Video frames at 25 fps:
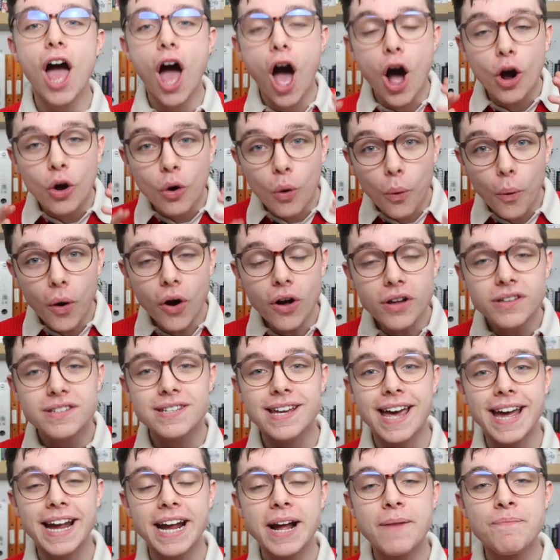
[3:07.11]
A
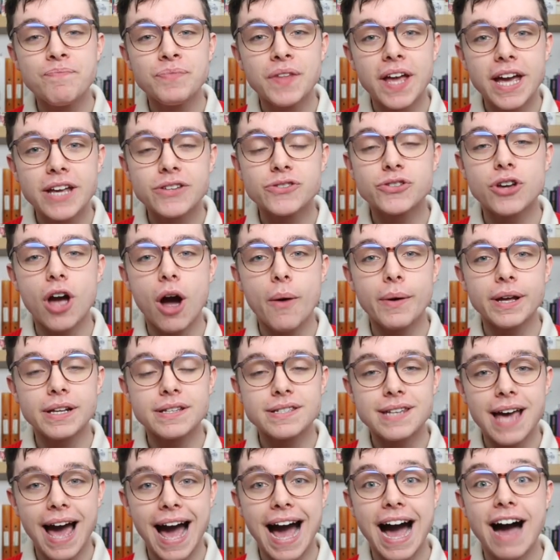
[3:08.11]
quartic is going
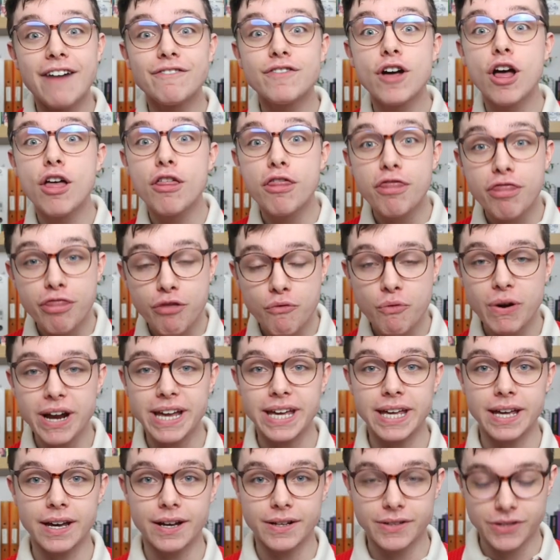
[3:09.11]
to have
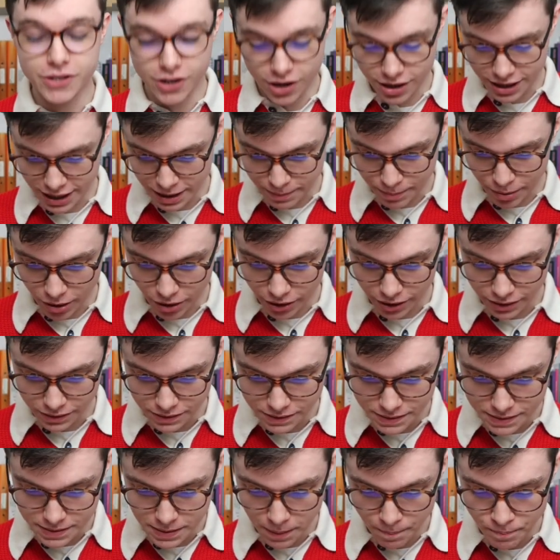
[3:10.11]
three turning
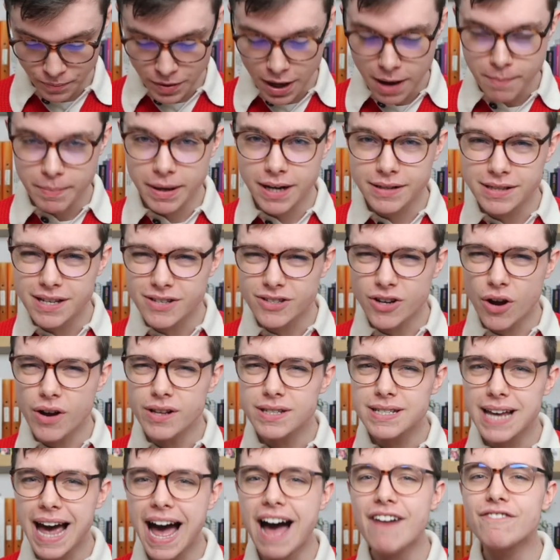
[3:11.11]
points because it's going
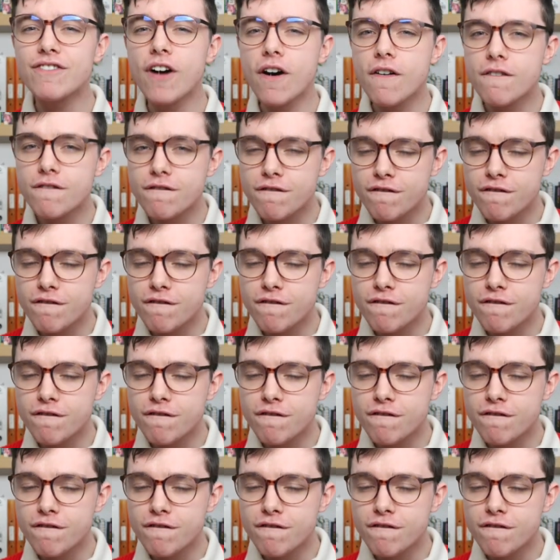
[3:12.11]
to have